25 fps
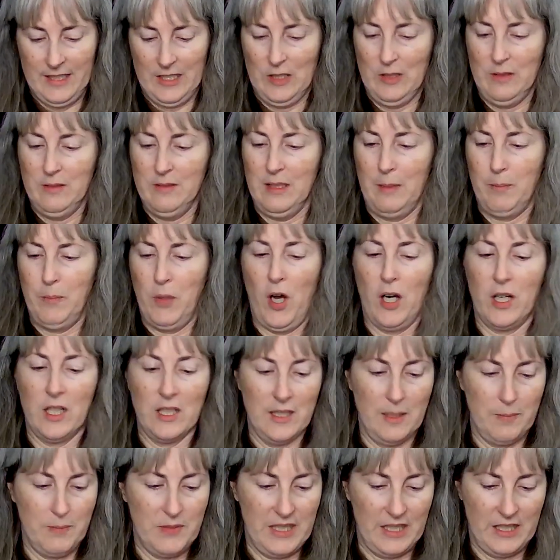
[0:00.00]

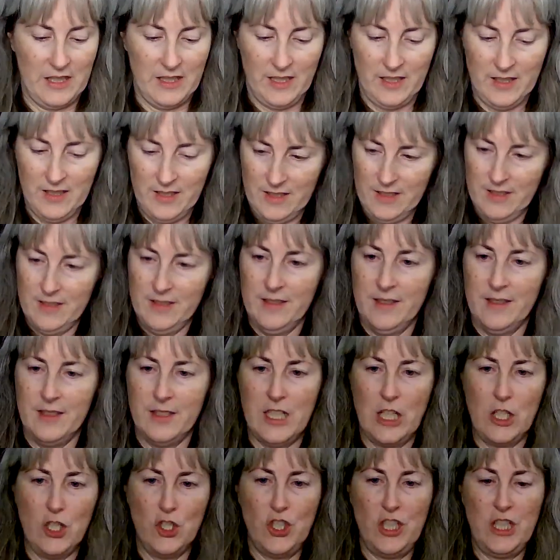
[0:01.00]
apocalyptic,
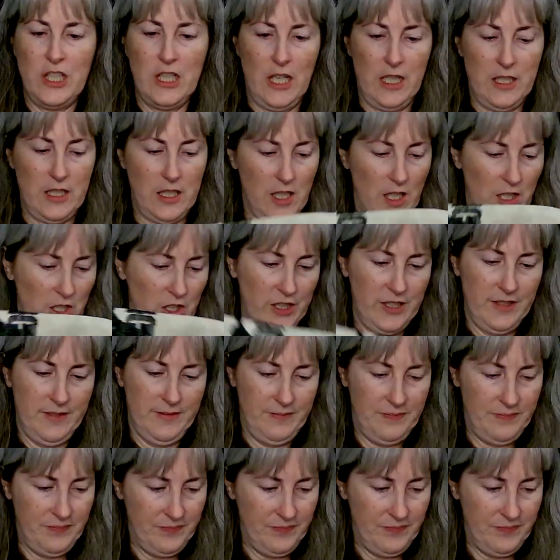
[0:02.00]
dingy kind of color.